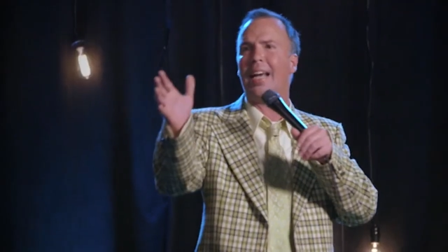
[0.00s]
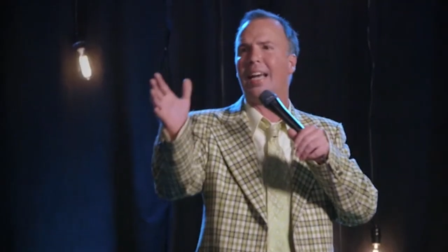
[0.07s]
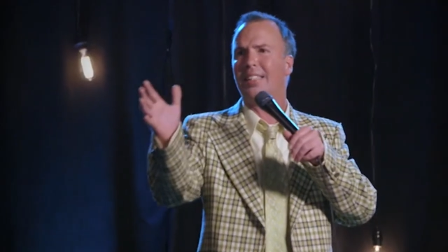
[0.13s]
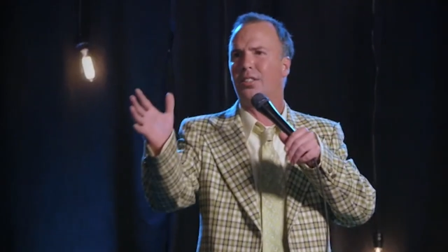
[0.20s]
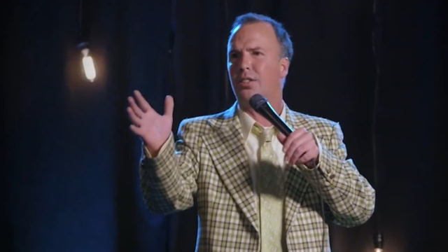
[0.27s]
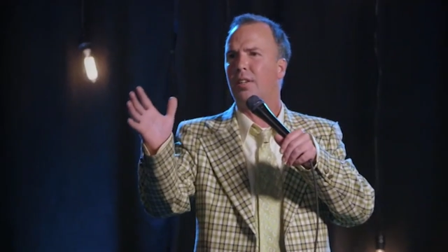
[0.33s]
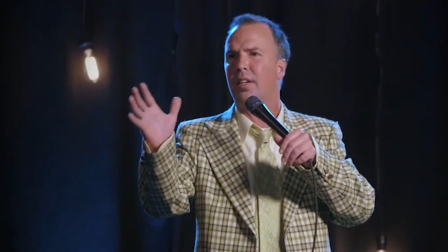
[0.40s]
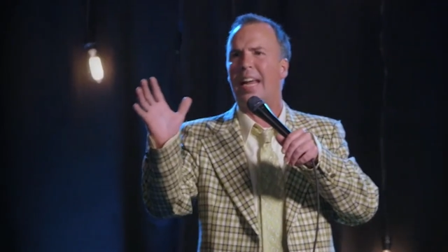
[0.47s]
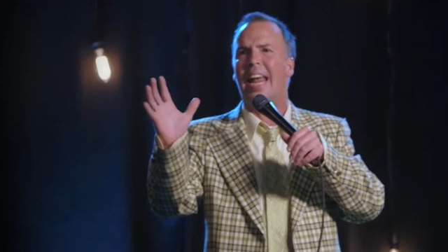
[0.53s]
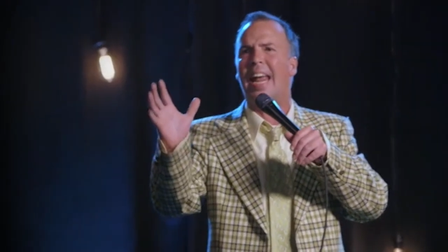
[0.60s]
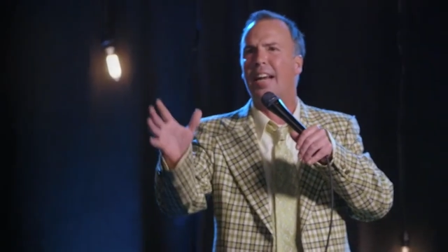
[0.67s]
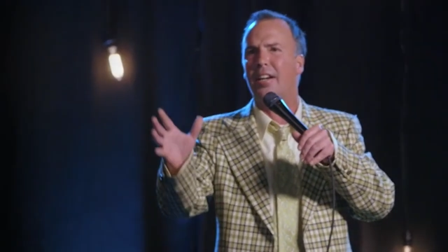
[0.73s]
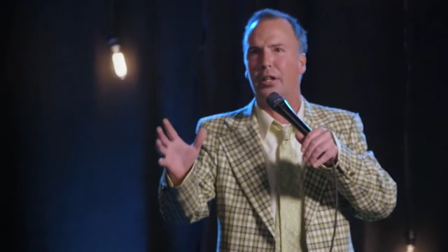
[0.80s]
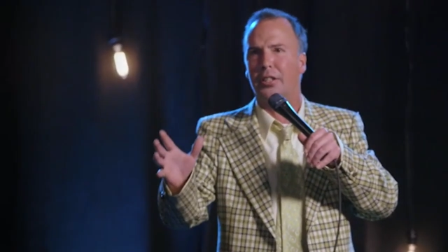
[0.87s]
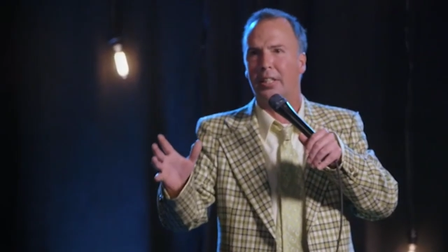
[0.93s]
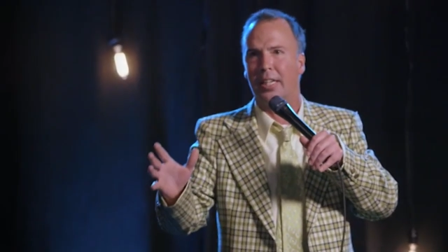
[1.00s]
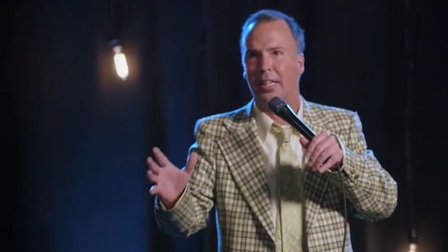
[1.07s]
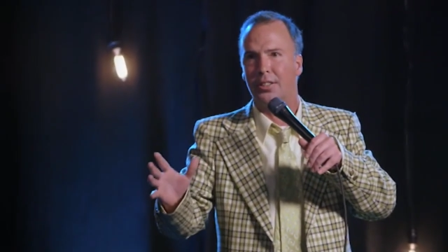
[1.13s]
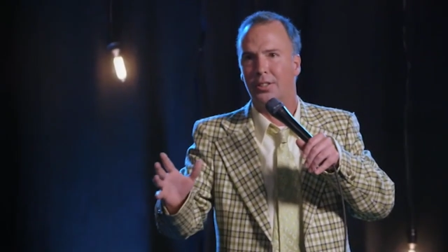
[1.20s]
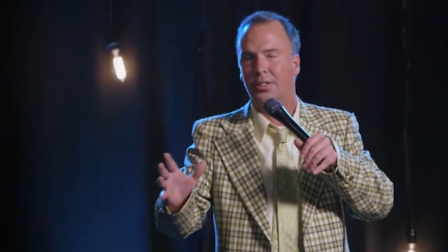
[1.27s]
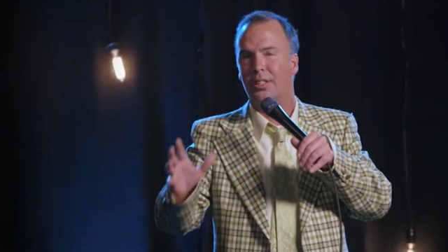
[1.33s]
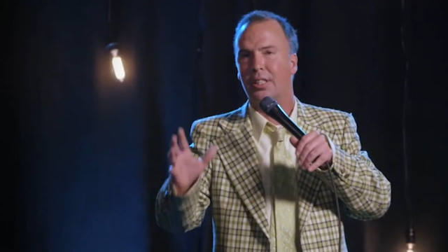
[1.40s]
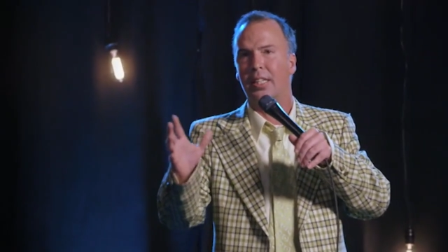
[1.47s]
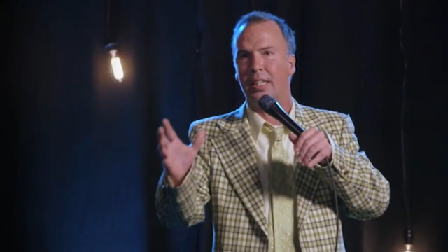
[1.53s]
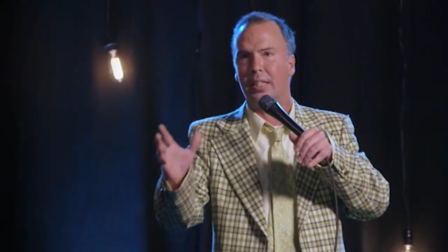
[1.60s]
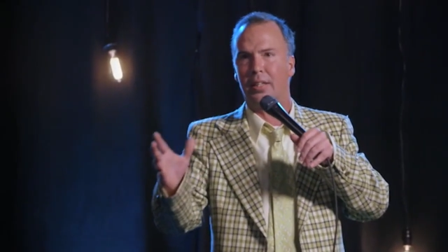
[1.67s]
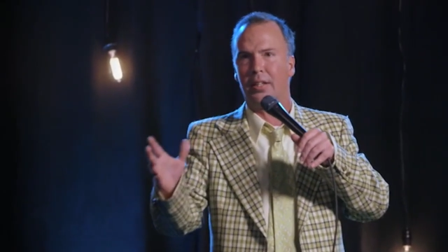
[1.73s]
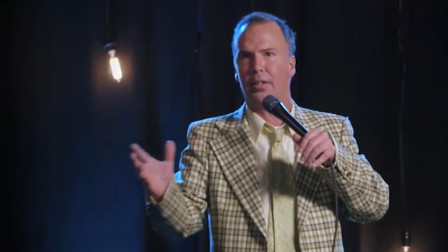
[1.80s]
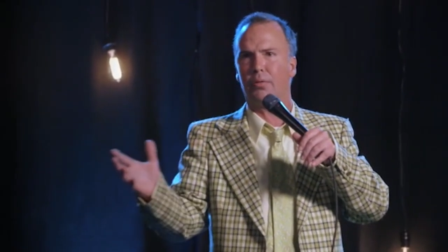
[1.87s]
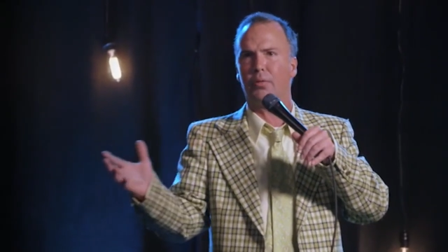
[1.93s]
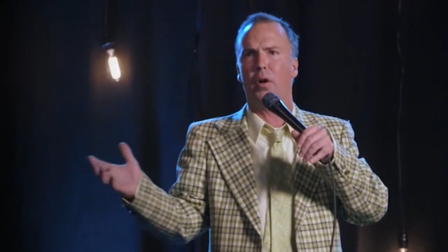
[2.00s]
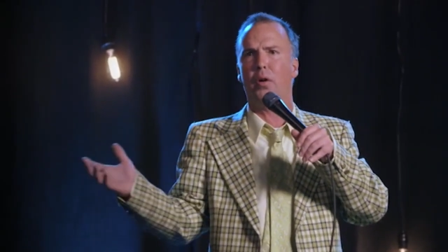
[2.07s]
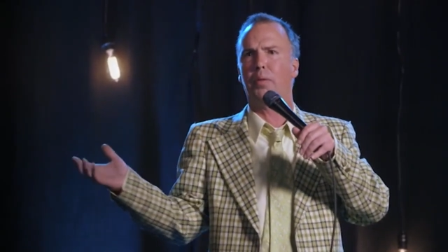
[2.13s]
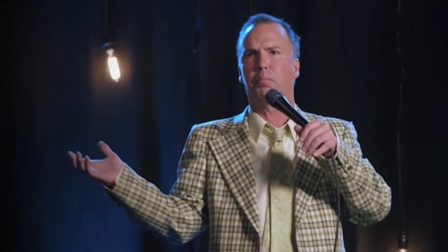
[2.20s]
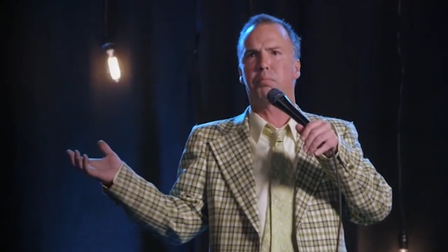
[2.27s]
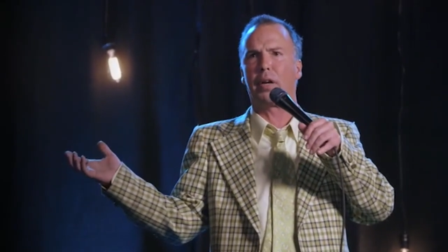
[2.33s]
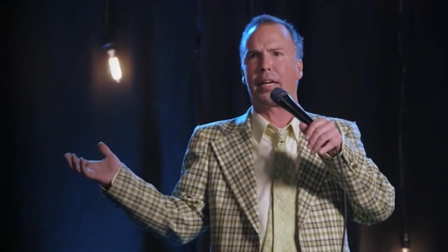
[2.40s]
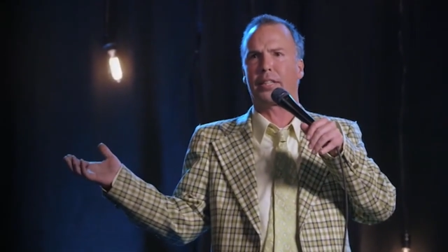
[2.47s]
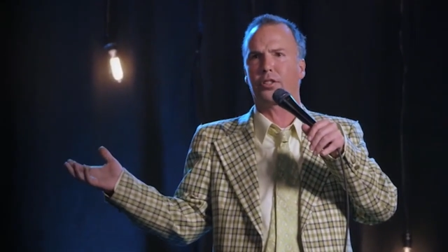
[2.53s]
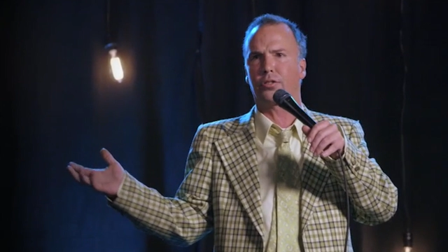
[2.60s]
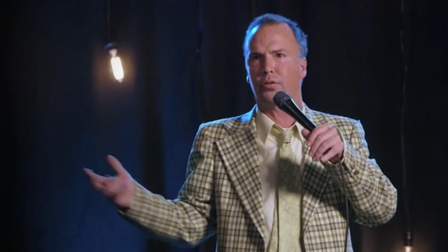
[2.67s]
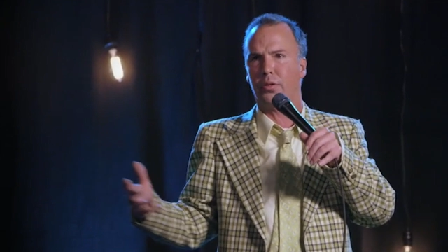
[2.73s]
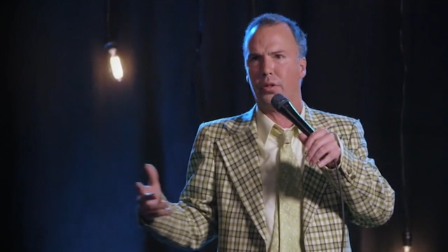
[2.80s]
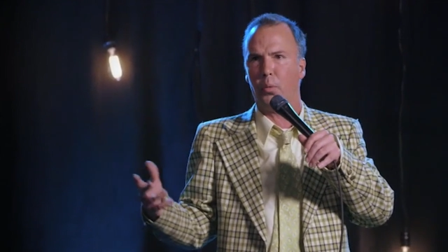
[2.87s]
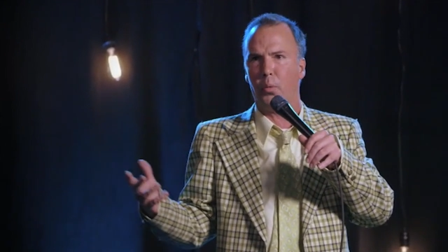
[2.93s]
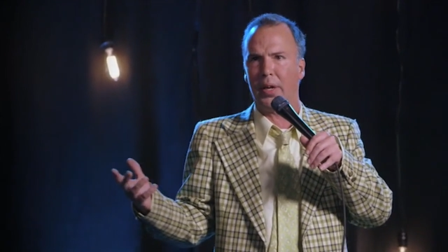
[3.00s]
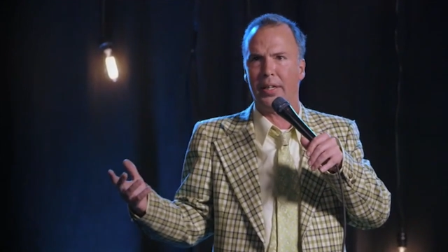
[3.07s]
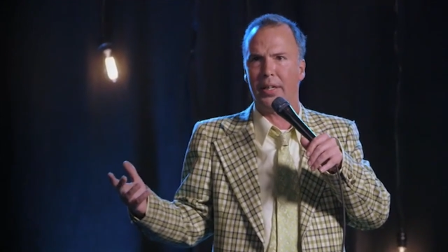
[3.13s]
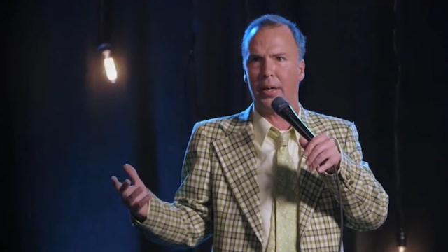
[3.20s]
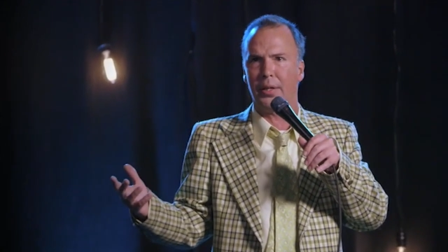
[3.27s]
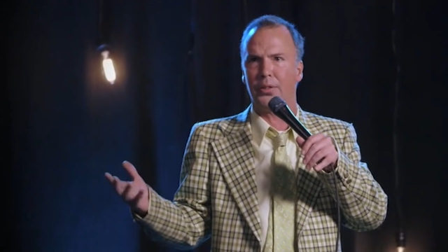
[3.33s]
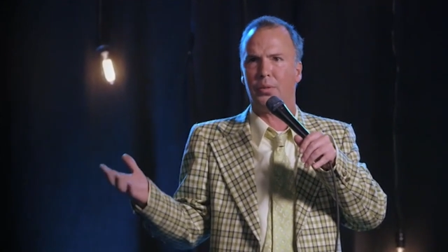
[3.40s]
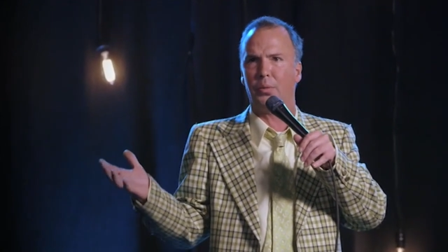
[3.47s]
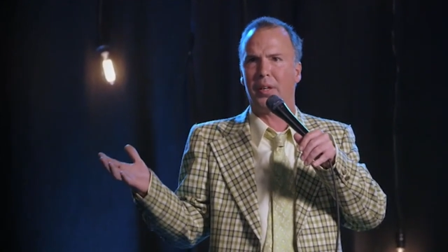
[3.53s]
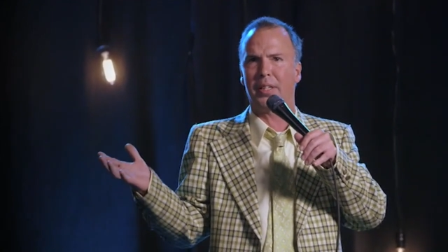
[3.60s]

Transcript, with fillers: not as anarchists either, throwing bricks through the windows.